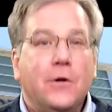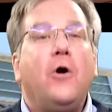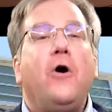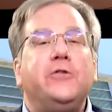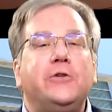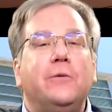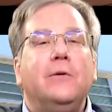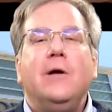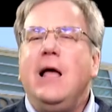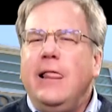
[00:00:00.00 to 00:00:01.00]
Also,
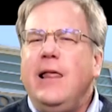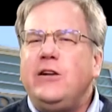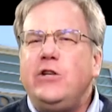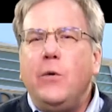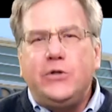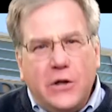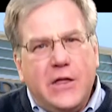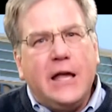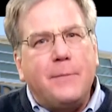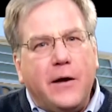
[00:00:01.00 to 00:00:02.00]
let us know what you
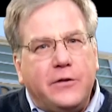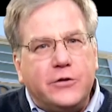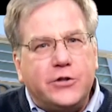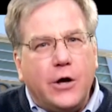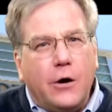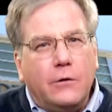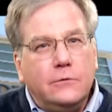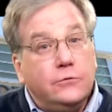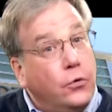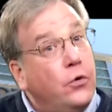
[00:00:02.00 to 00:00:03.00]
think about this show,
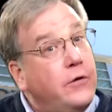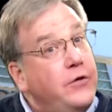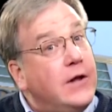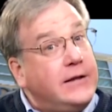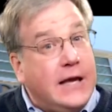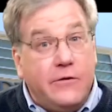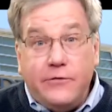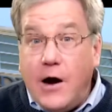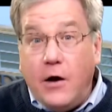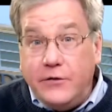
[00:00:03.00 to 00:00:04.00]
or if you'd like to get
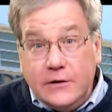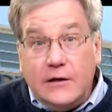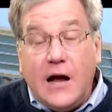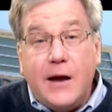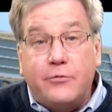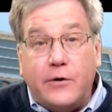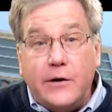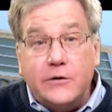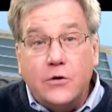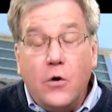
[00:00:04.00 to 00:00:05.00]
involved in the
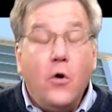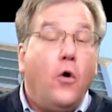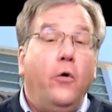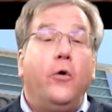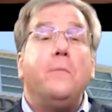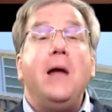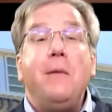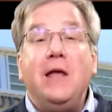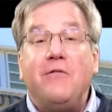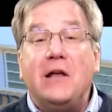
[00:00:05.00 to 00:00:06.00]
libraries, or
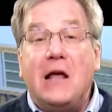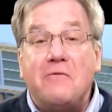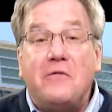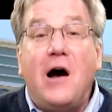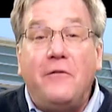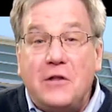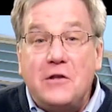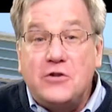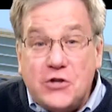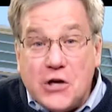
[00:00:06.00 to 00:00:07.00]
maybe even get involved in
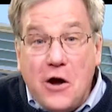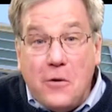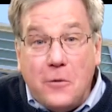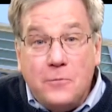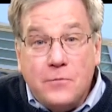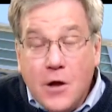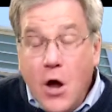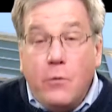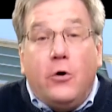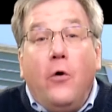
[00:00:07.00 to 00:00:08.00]
this show.
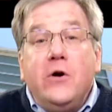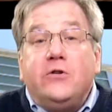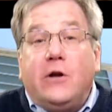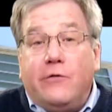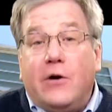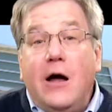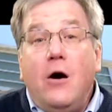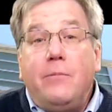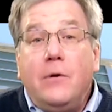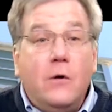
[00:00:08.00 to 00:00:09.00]
We're always looking for
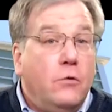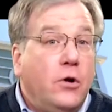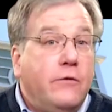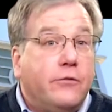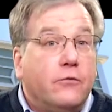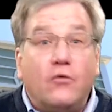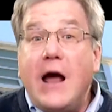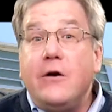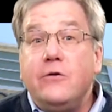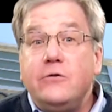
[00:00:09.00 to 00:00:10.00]
help. We're looking for
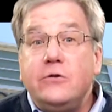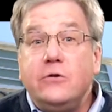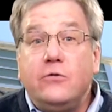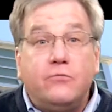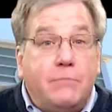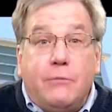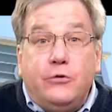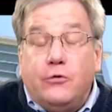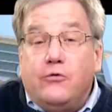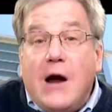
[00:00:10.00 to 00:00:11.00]
writers, people to
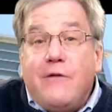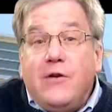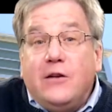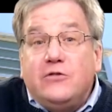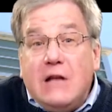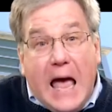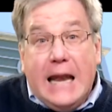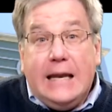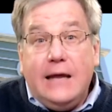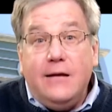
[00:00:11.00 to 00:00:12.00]
do graphics,
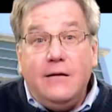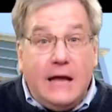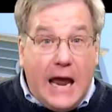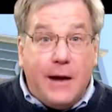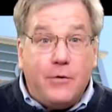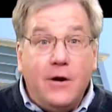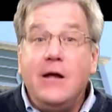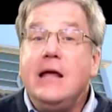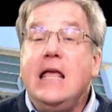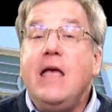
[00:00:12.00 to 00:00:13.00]
editing, camera,
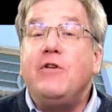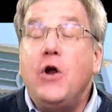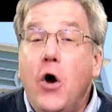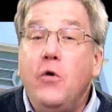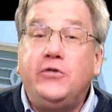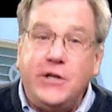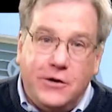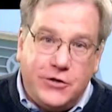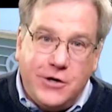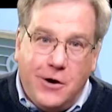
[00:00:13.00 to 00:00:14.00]
even hosting
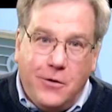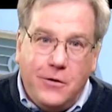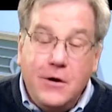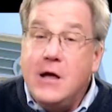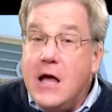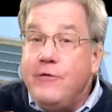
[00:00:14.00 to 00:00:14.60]
a show. If